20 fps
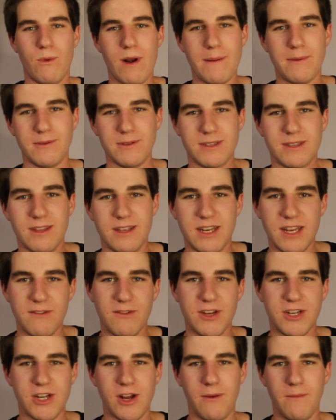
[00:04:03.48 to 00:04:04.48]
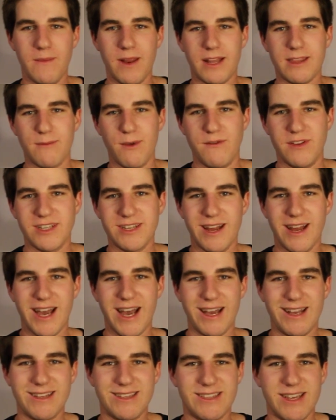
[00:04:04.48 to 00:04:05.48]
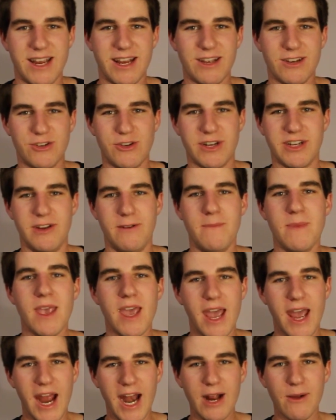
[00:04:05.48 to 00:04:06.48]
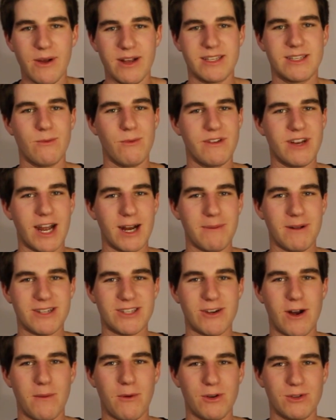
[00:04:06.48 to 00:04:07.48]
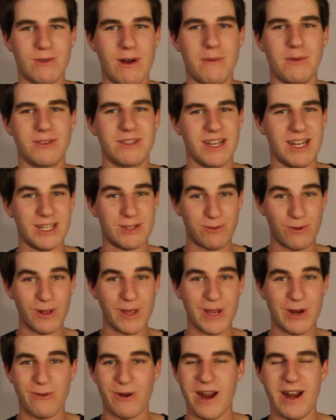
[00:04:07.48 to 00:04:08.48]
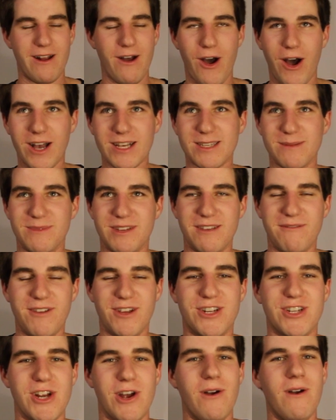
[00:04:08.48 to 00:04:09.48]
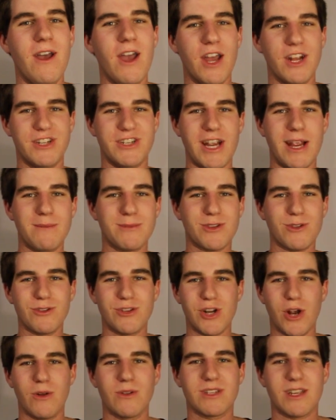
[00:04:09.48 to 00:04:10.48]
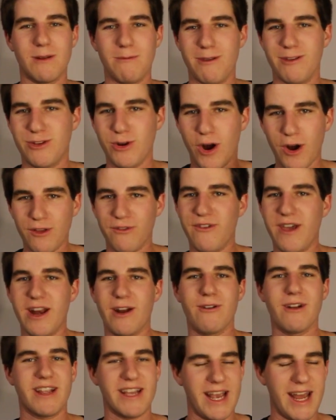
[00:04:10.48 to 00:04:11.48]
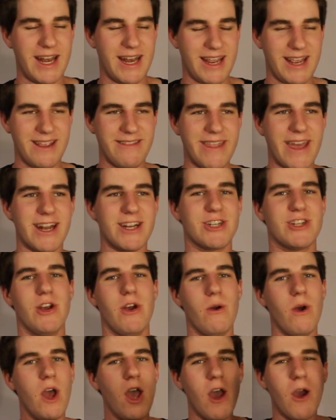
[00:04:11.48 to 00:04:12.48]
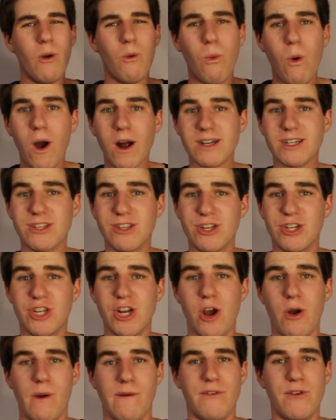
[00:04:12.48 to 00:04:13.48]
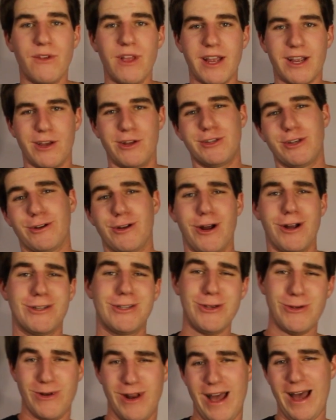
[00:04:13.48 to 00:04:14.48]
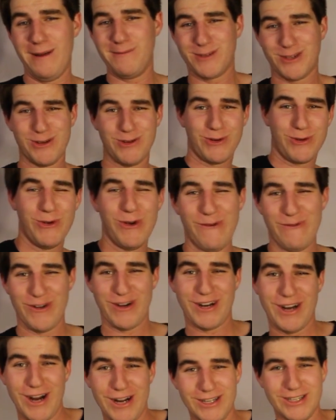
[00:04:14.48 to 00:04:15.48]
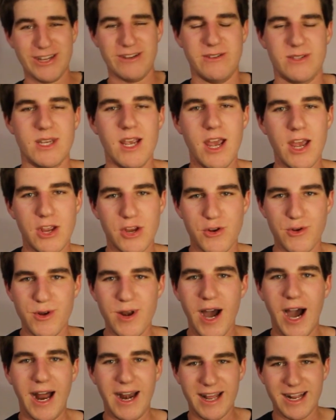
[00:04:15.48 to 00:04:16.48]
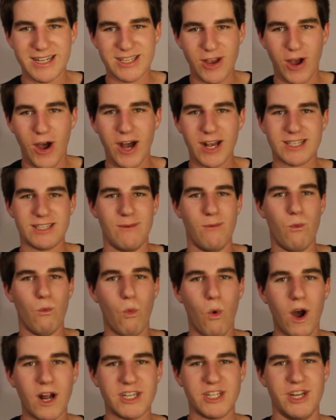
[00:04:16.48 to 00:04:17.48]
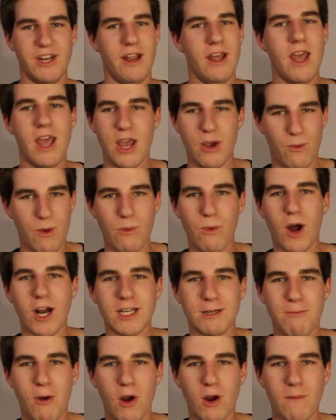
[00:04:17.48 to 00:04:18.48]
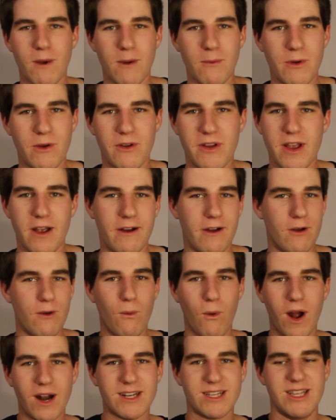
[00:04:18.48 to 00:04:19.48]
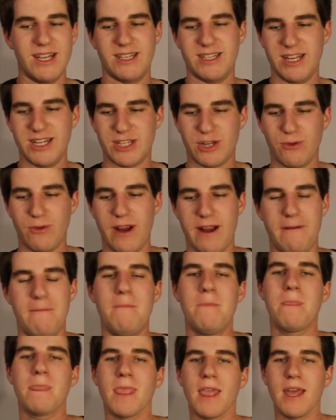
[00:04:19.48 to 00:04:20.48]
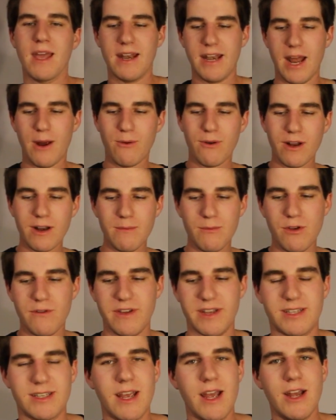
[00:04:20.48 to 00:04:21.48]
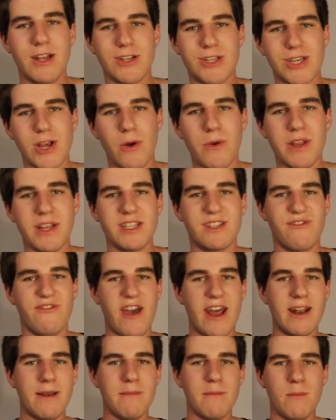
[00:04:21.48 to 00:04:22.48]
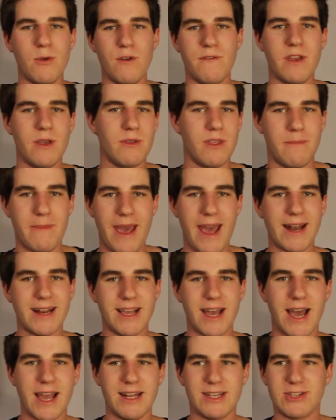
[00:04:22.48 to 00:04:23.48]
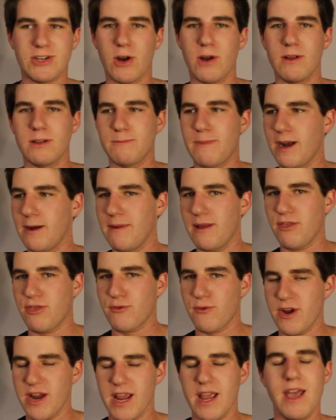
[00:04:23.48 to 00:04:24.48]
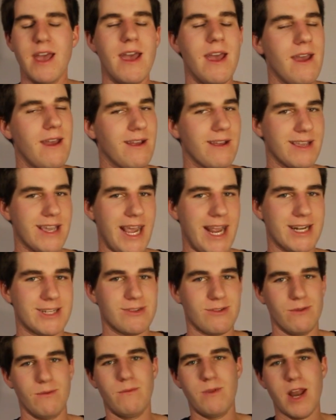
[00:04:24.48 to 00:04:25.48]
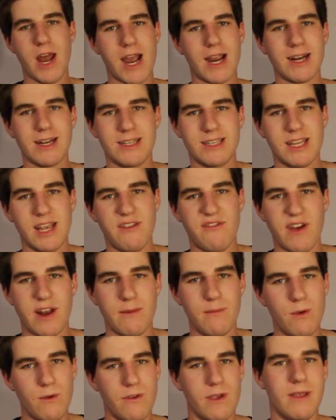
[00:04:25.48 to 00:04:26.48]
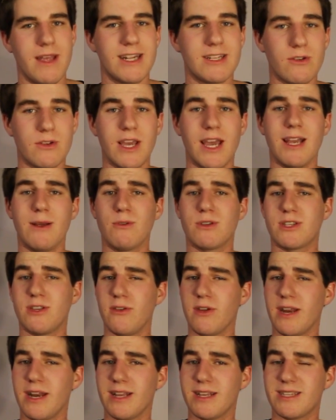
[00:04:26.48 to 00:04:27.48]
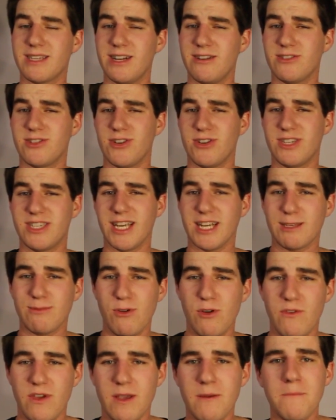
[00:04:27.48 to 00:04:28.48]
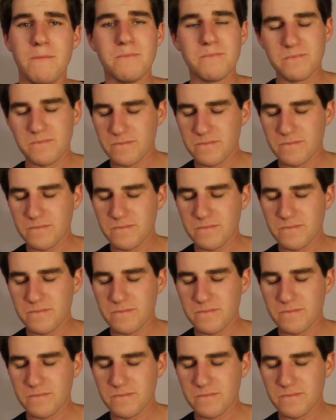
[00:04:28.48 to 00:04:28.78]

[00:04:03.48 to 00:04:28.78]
Rebels, the TV show, not the movies. Ha, psych, tricky. Anyways, we talk about Star Wars Rebels. It's really great, awesome TV show. James Earl Jones is going to be Darth Vader again in that show. Watch the show. If you're like, it's a cartoon, I'm too cool for cartoons. You're not. It's awesome. Watch it. We watched Pokemon when we were younger. Watch this. It's great. Now we're on to movies. Sony's Venom movie with the bad guy in Spider-Man 3, canceled. Not going to see a Venom movie. That's okay. We're still getting a Sinister 6 movie.